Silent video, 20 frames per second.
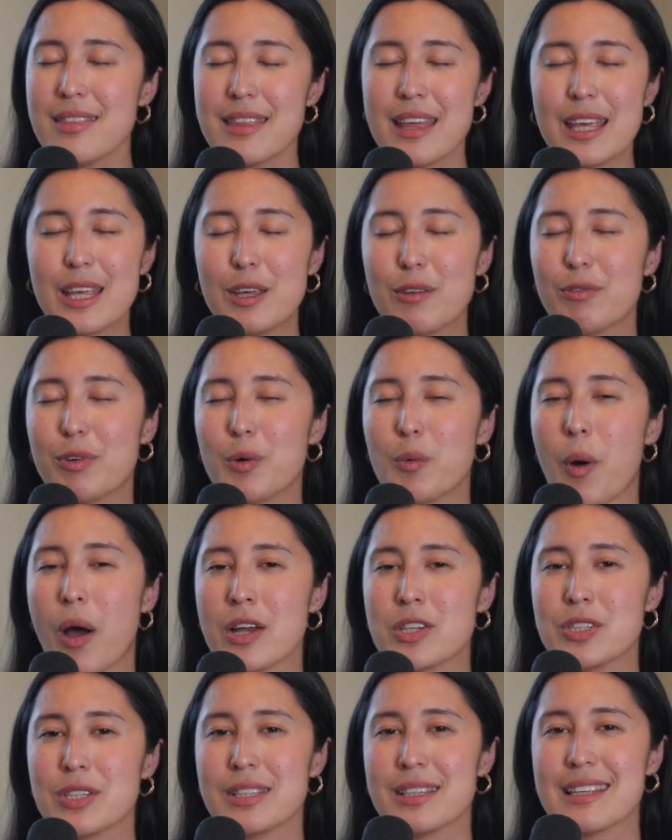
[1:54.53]
Thank you for
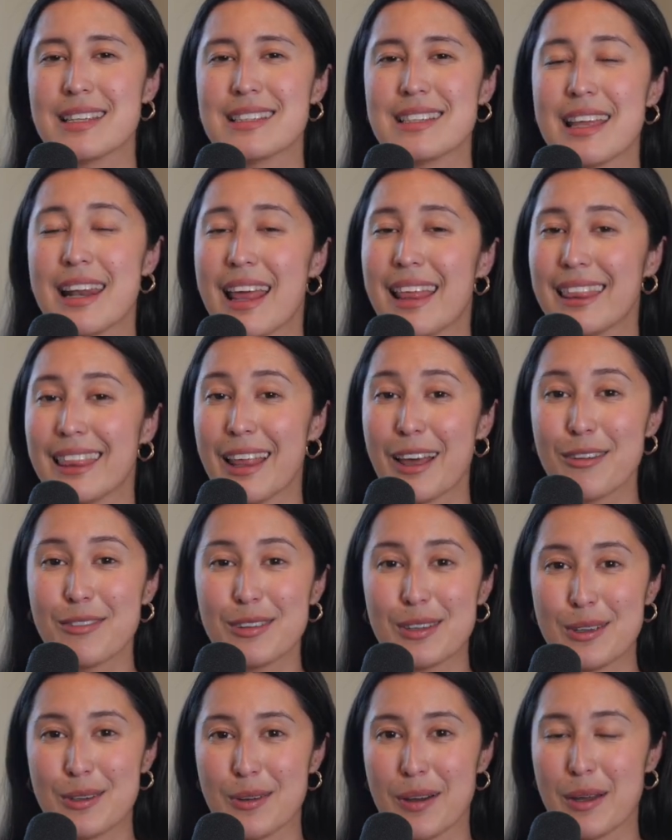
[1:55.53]
watching this, and I
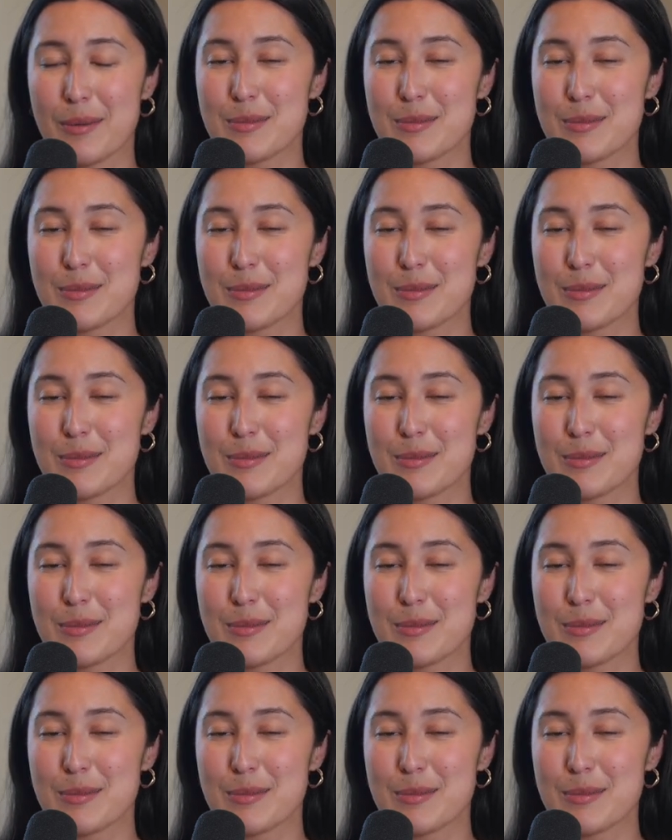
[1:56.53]
love you.